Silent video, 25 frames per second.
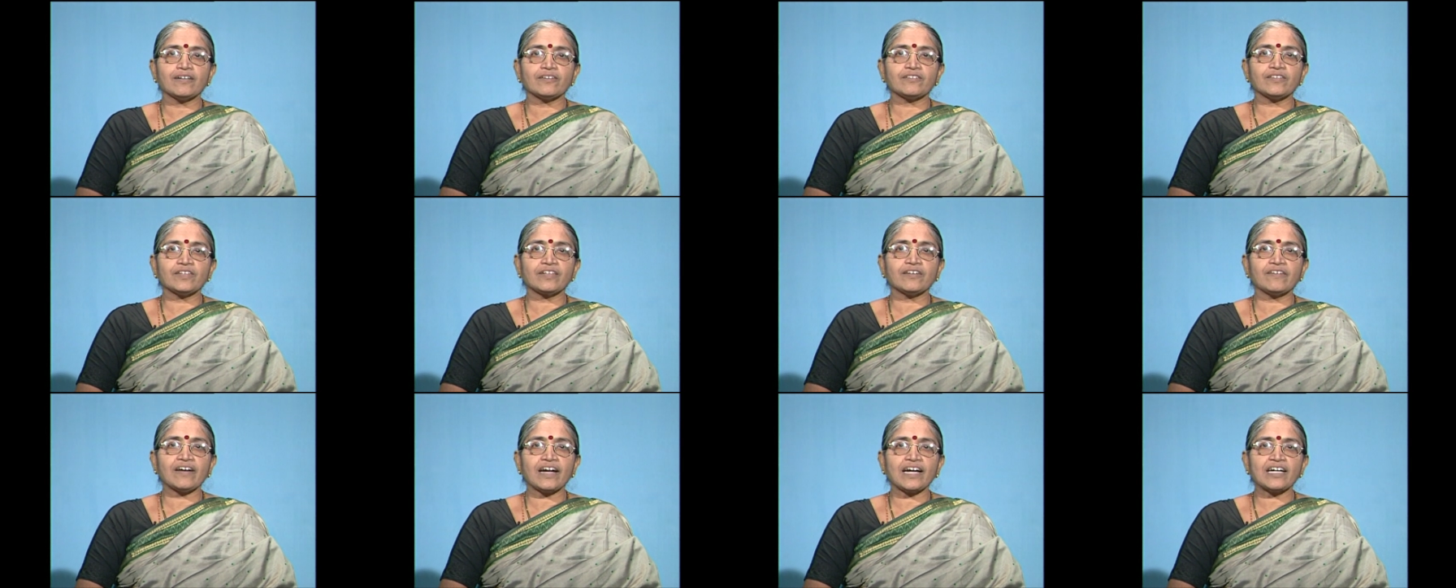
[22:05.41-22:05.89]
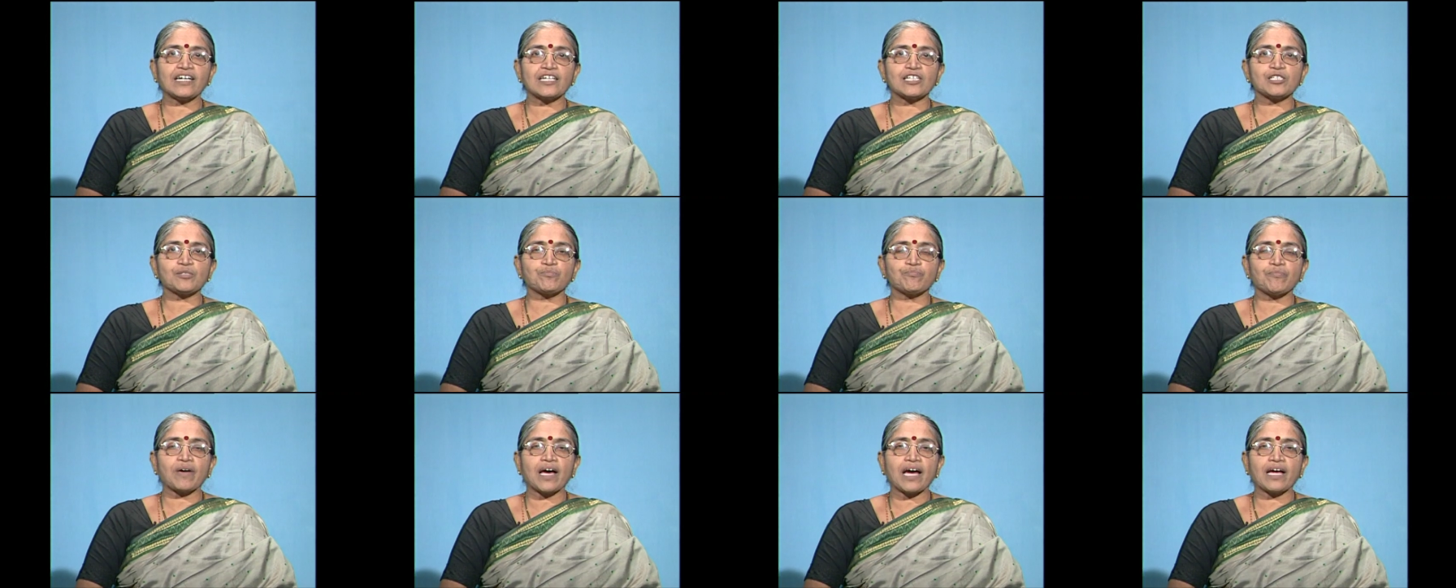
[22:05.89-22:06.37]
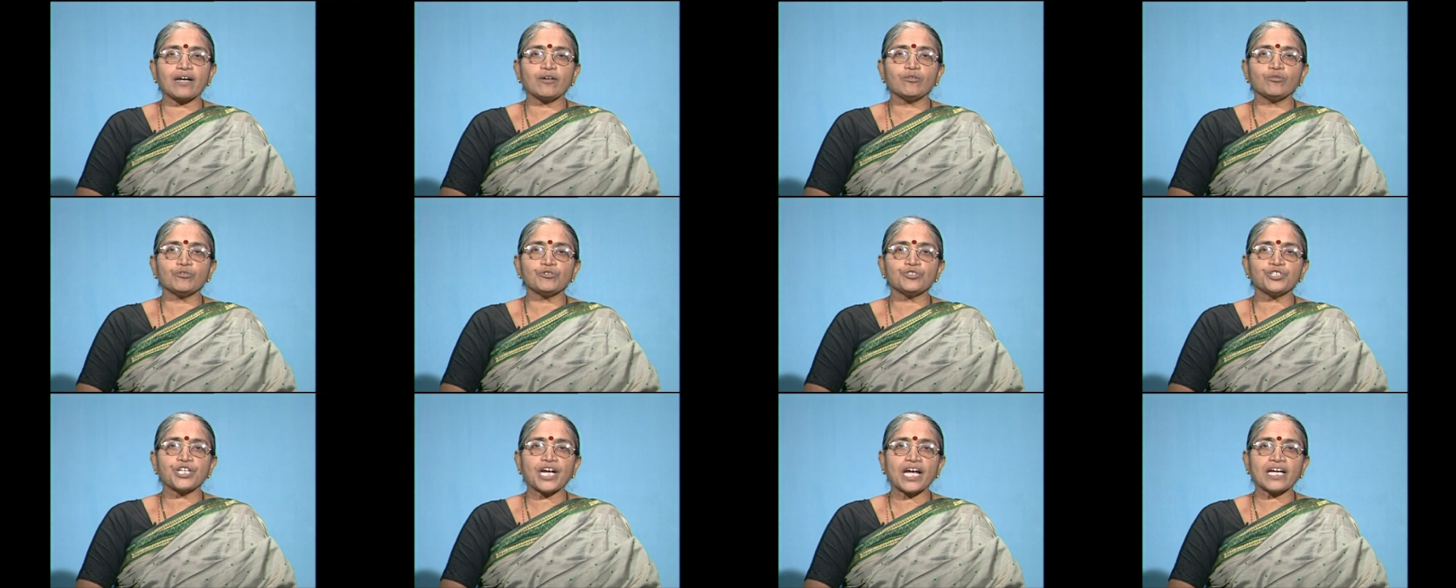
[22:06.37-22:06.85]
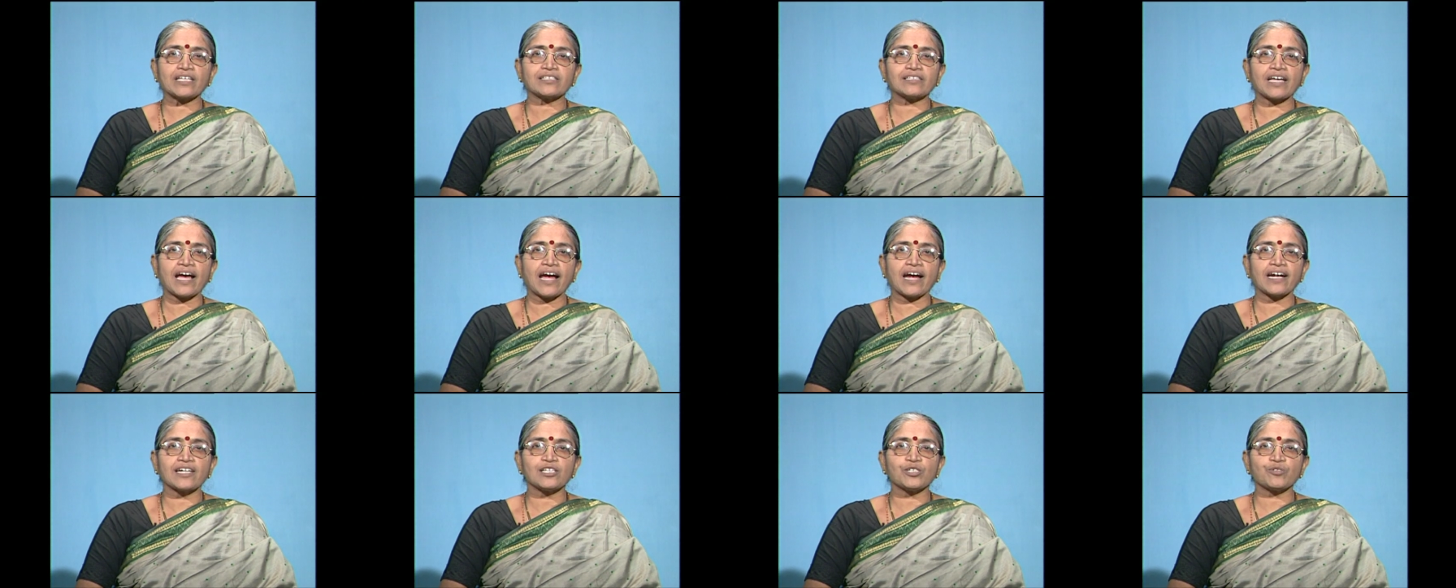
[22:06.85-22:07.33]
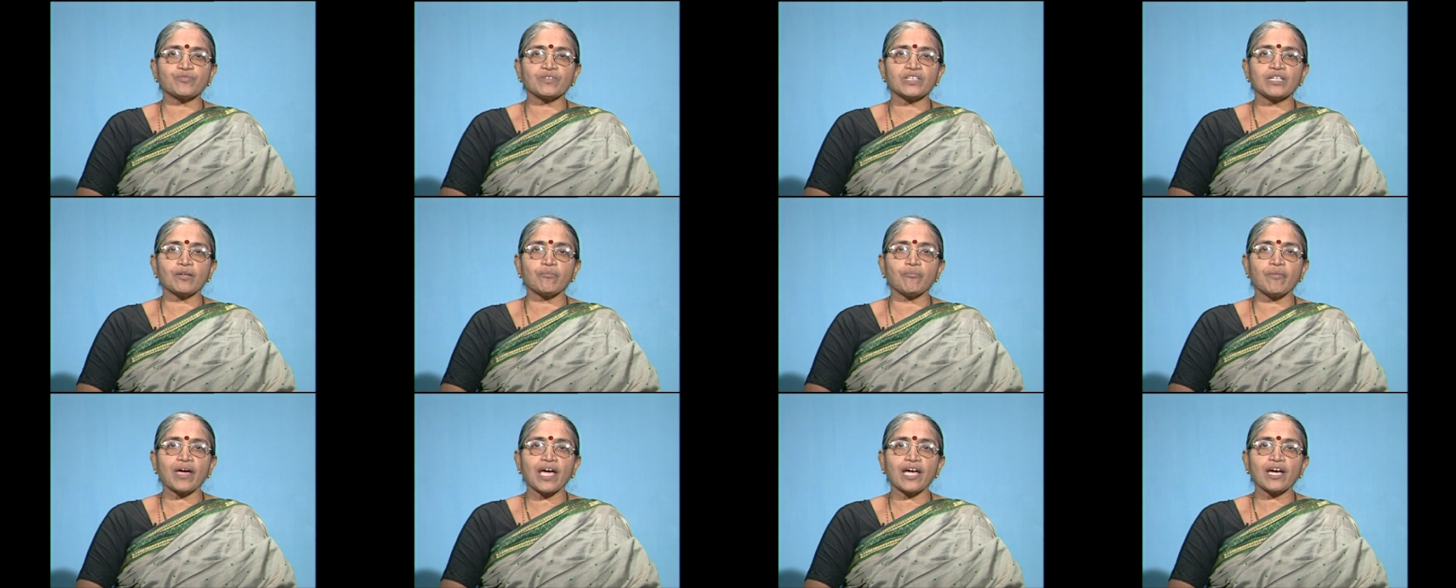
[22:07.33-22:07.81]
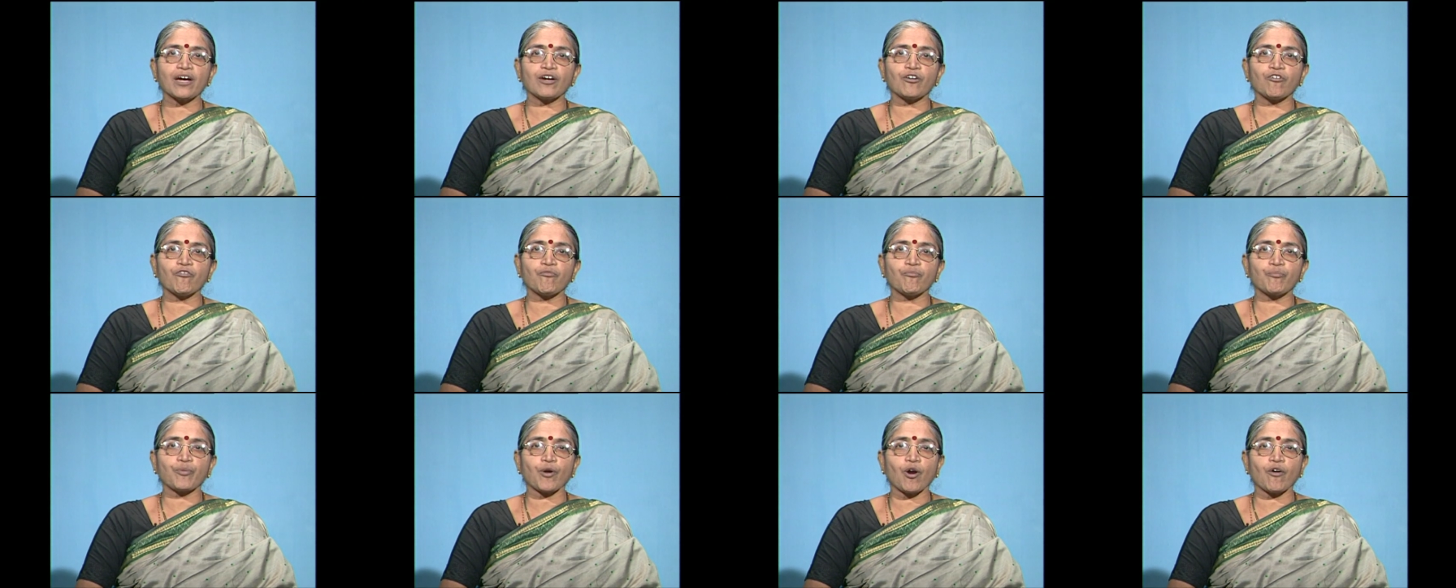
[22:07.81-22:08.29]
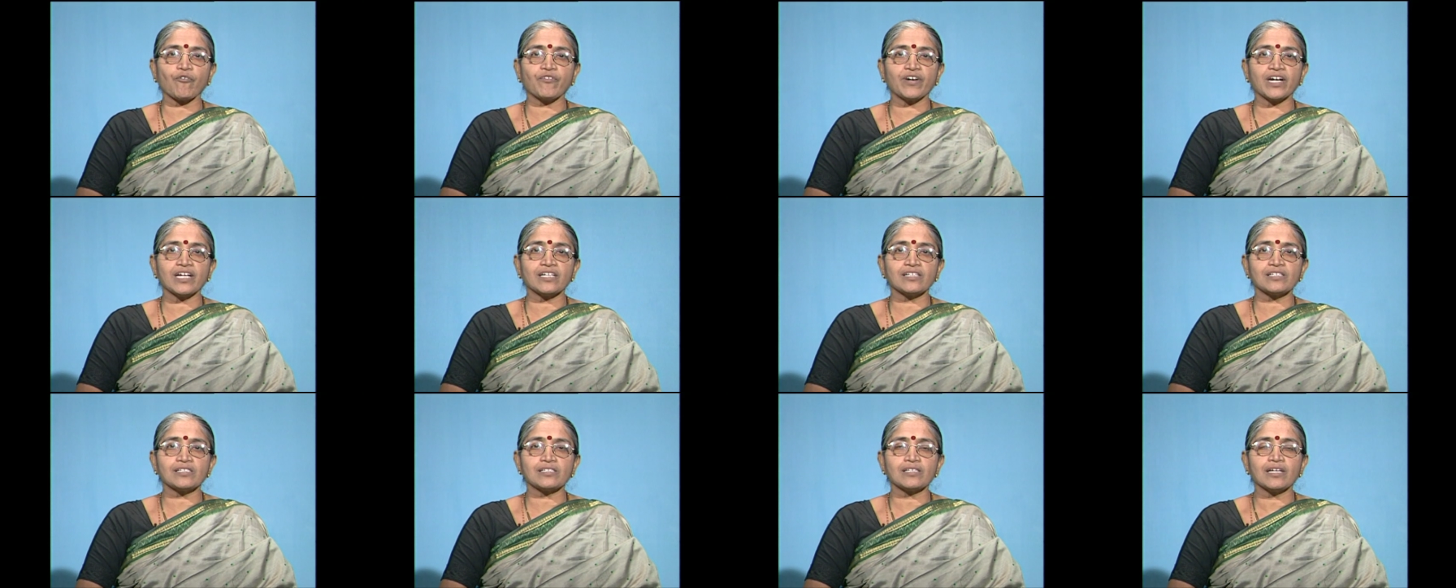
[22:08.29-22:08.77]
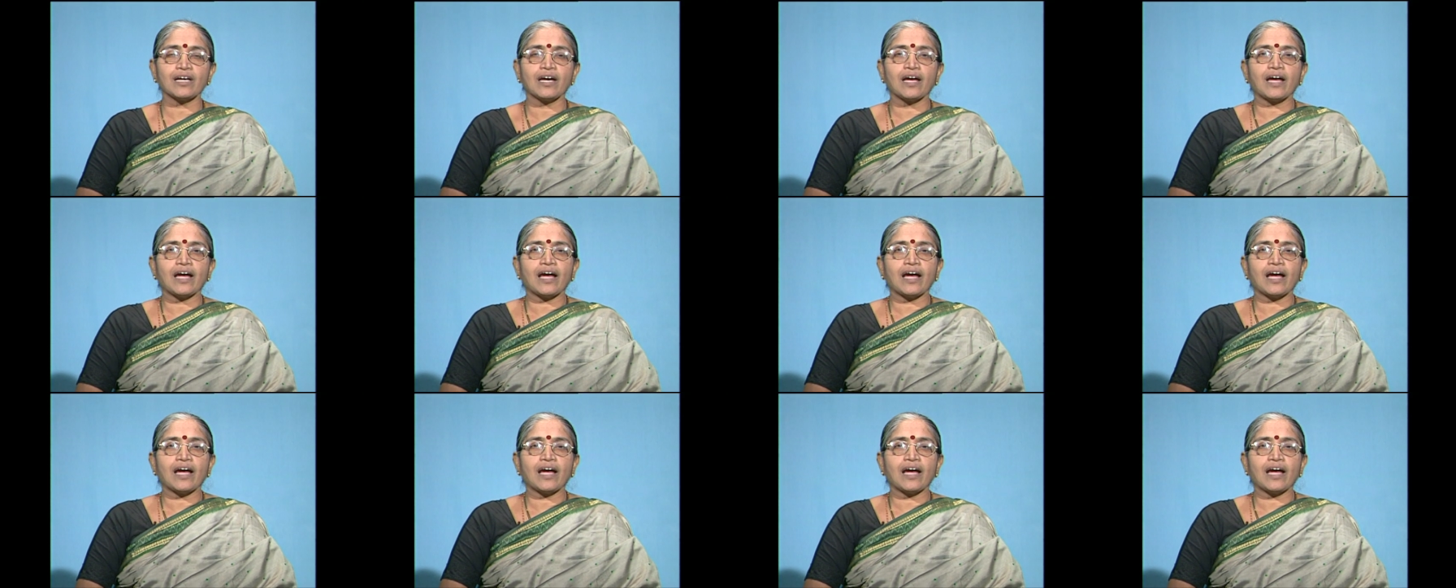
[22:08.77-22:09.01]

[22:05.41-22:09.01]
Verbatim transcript: the greatest man who shakes hands with the mayor of Providence